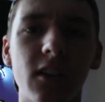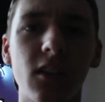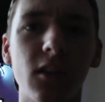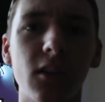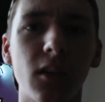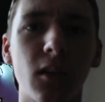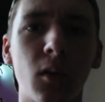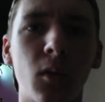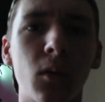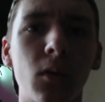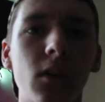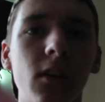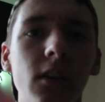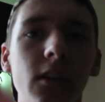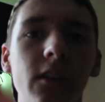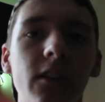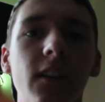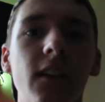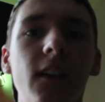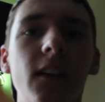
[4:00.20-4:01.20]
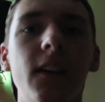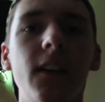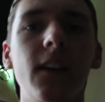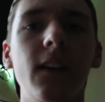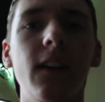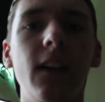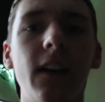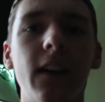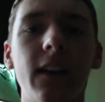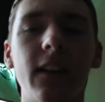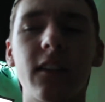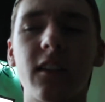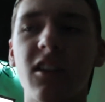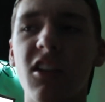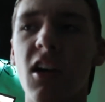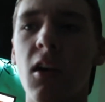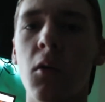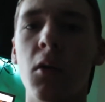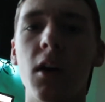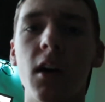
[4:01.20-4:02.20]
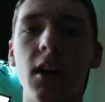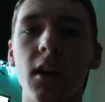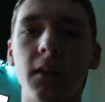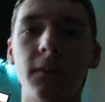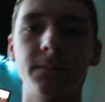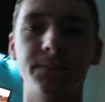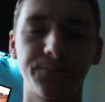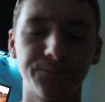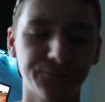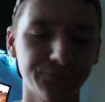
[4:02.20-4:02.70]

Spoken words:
through the corners. And so